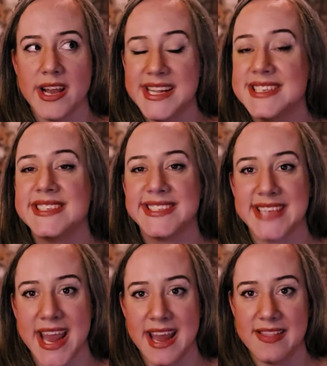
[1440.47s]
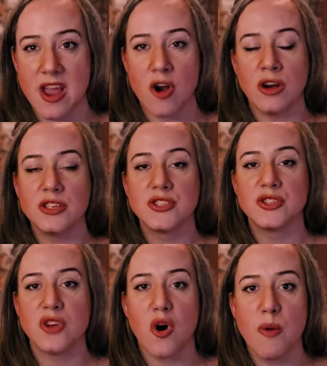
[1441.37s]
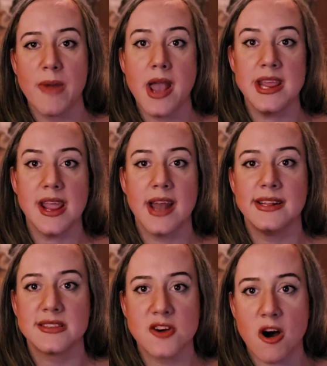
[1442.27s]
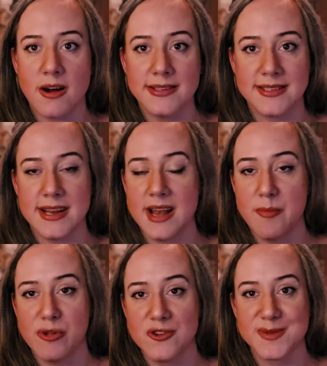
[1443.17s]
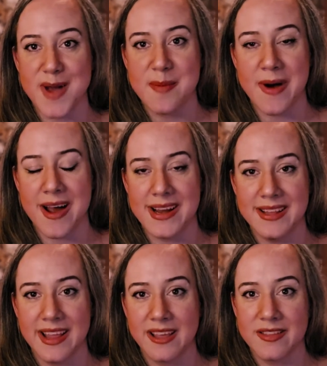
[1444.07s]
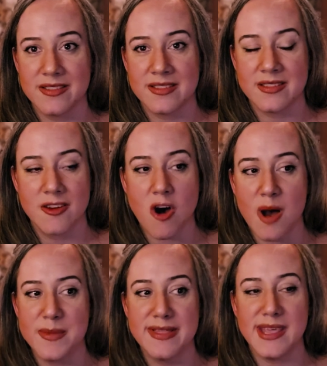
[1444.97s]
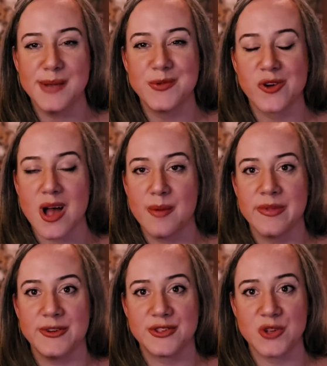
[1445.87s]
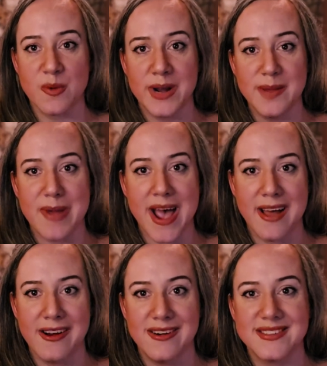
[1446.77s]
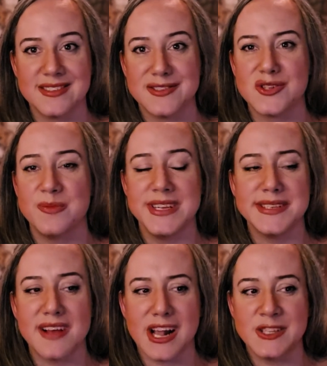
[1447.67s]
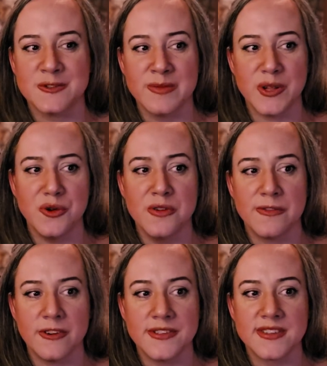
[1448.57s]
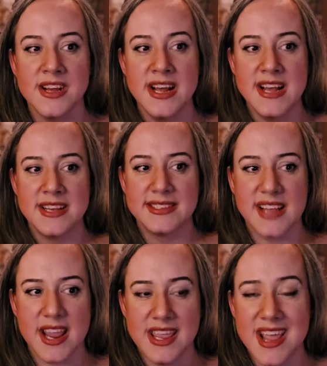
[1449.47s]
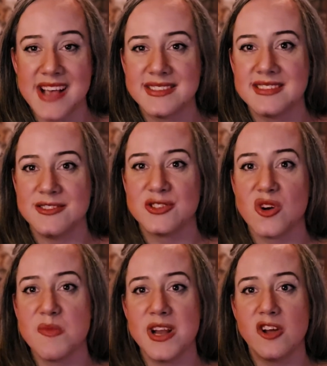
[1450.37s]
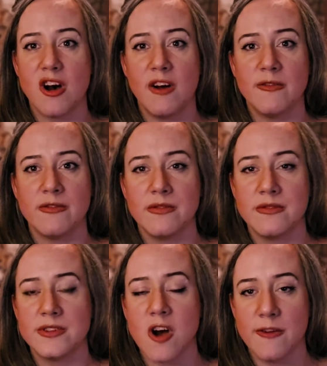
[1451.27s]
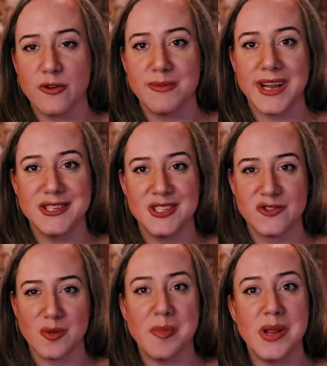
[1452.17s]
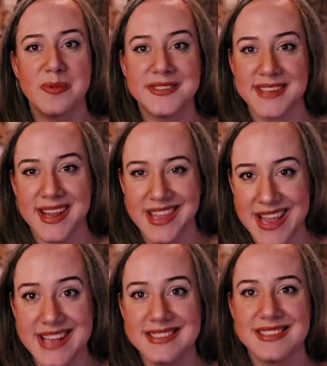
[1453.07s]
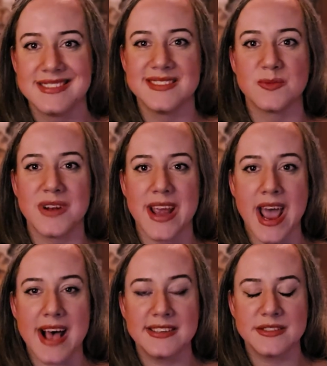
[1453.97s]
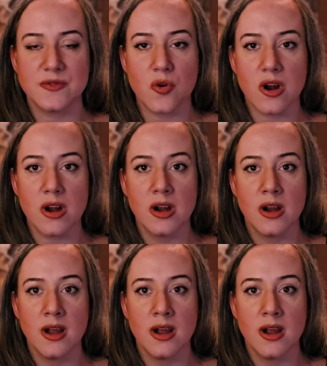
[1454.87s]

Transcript: insane. There are so many, and it's constant. It blows my mind. Like, common themes will come. There's so many patterns. There's so many signs from the universe saying yes. There's so many confirmations from people saying, yes, this is what I asked for.